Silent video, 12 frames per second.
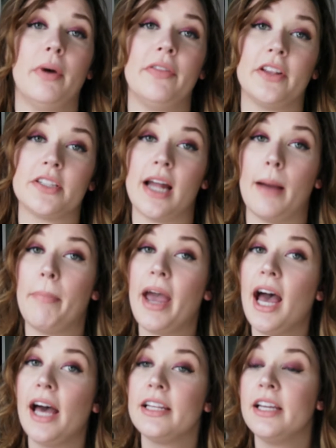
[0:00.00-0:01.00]
a month, it's not
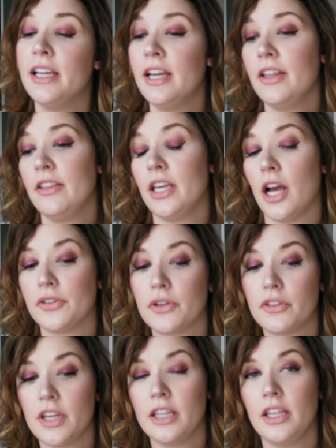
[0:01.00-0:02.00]
bad. The other
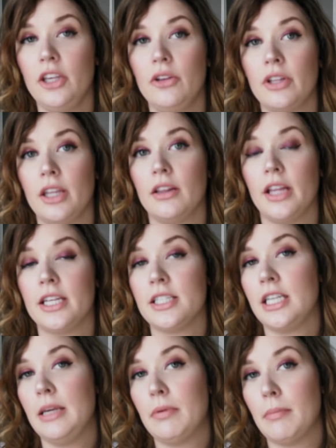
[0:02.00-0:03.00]
thing that you like
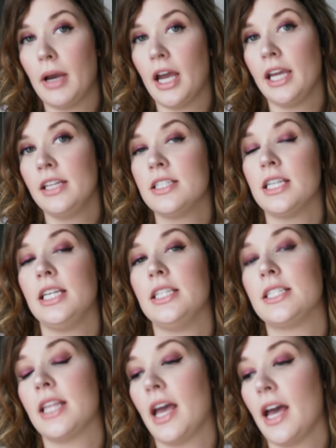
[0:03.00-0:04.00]
to keep in mind
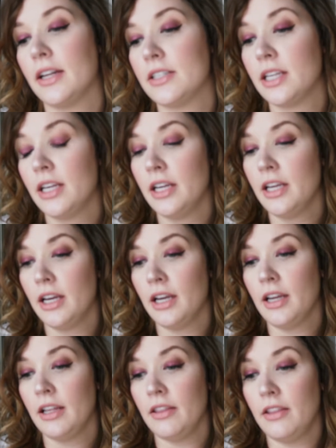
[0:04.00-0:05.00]
is that
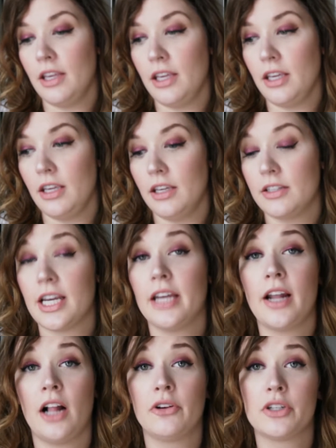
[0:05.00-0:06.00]
the
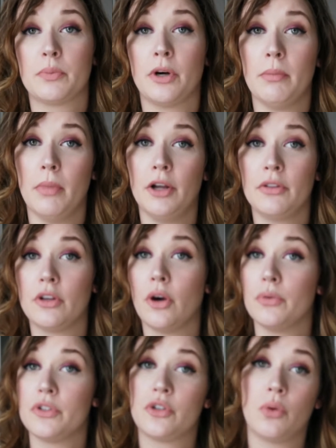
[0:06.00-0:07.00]
$10 per month
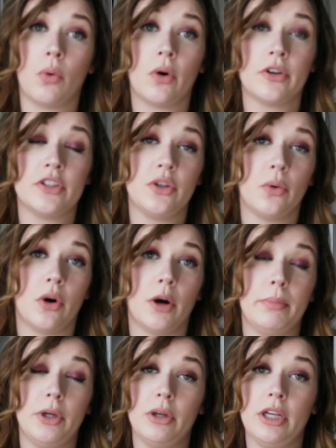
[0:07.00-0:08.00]
goes towards
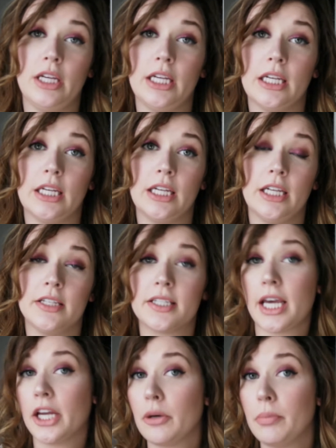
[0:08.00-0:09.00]
your Beauty
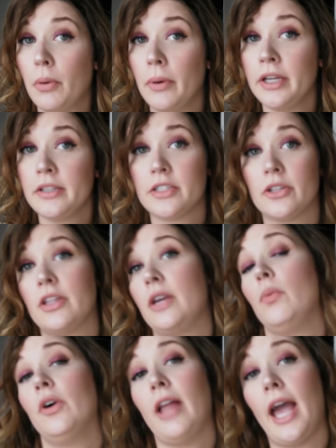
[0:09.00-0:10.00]
Insider points, so
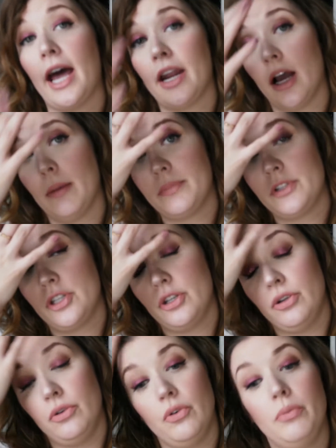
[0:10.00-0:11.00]
they will add up
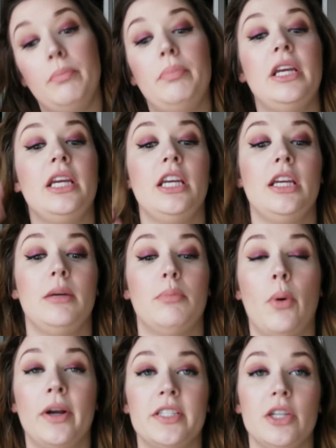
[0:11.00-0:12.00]
to
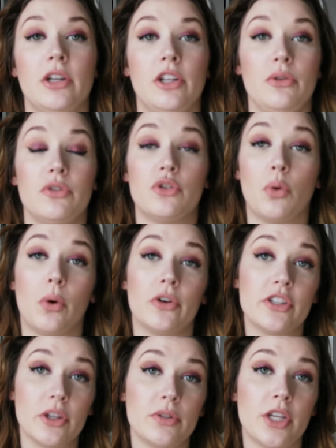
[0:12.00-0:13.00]
be points that you can use
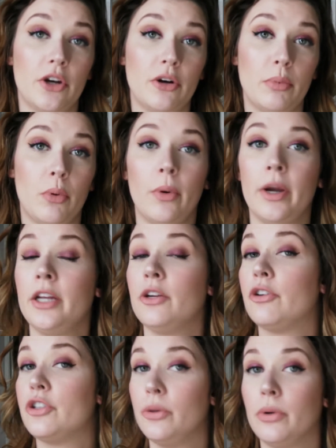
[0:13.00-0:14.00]
towards those
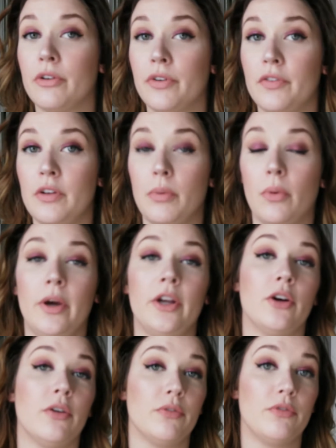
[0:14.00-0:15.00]
100-point or
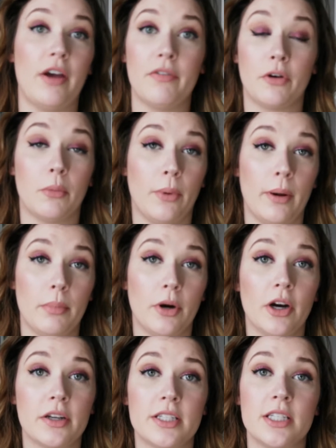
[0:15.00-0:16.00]
250-point or 500-point
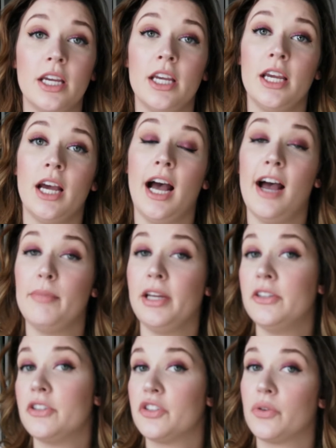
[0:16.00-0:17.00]
perks
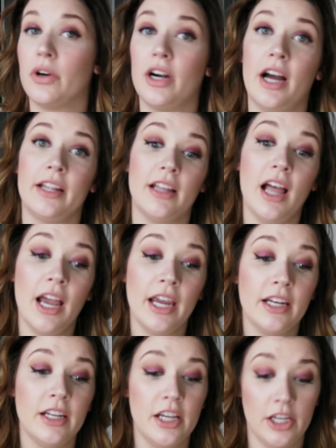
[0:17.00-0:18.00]
in-store
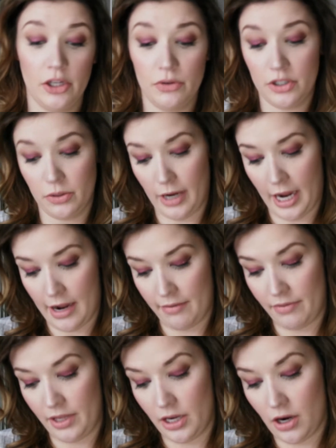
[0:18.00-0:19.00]
online. You do
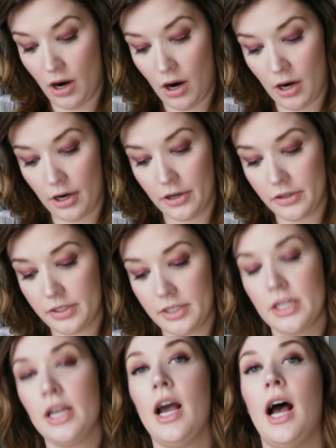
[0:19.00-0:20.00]
have the
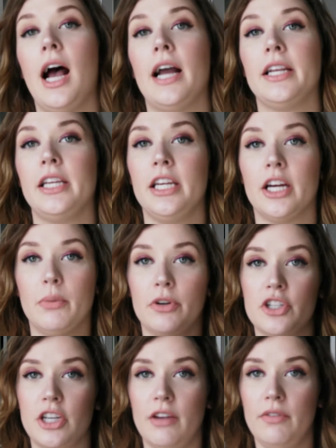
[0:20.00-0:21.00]
cards on here,
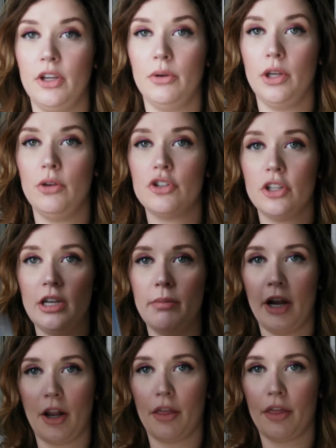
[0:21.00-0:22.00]
which give you usually
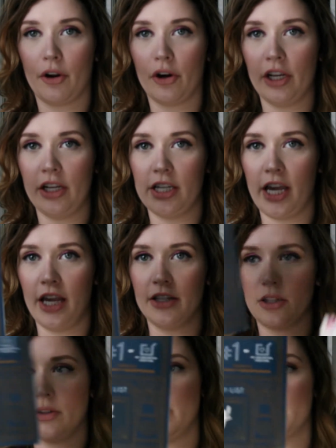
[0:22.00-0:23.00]
about a 30-day,
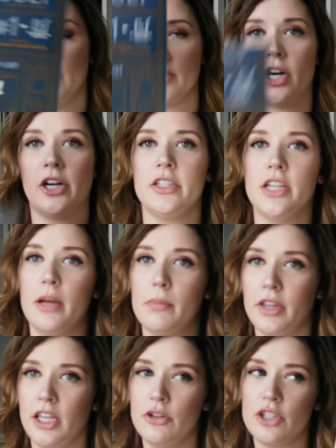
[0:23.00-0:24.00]
so this one's already done,
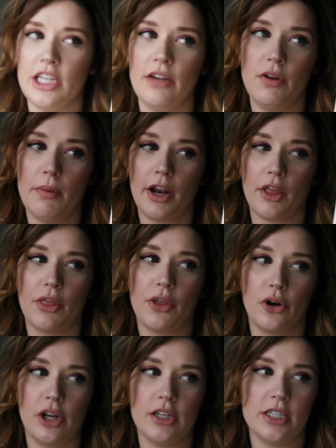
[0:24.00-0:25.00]
but they usually give you about a
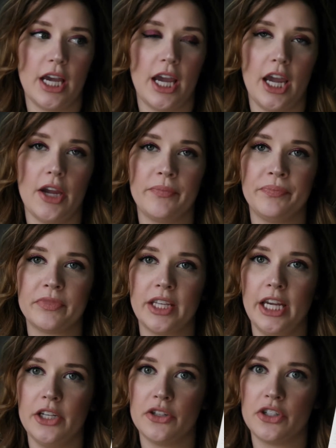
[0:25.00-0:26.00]
30-day
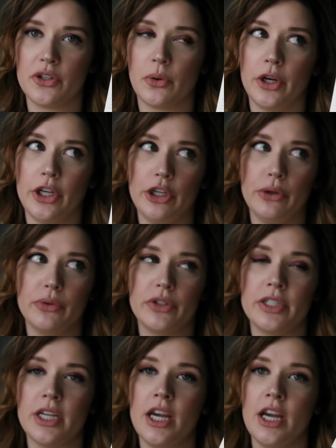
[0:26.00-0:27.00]
in-store
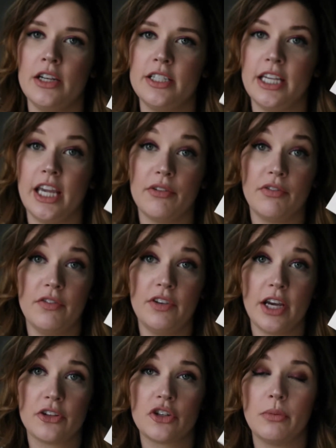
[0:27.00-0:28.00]
use to get
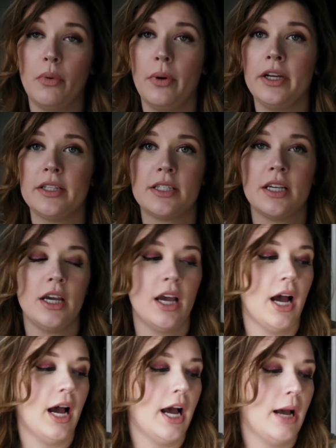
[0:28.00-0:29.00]
50 extra points.
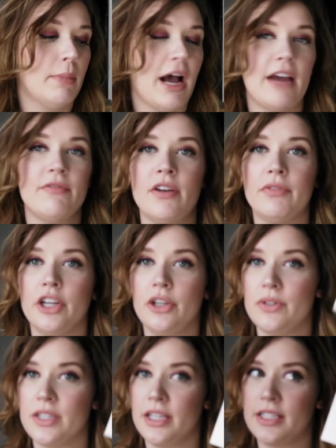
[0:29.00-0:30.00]
I've never
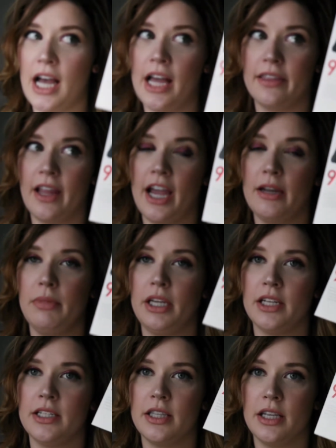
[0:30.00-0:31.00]
used this online
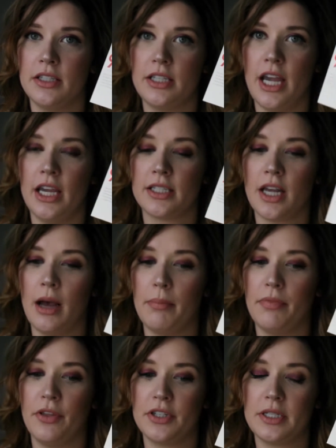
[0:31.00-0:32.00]
because this takes
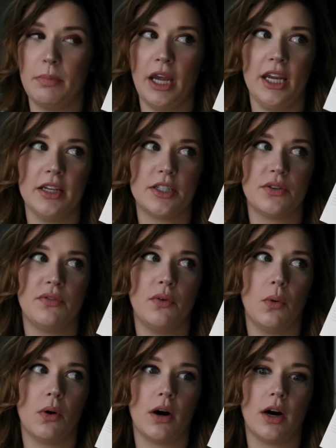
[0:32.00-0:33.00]
up the space
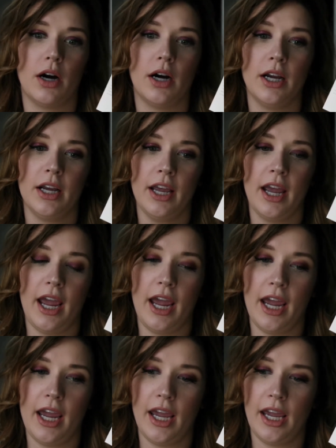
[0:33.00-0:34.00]
for
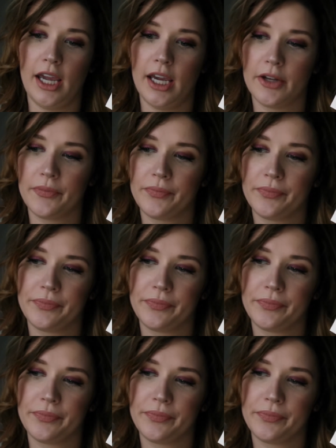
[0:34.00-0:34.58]
a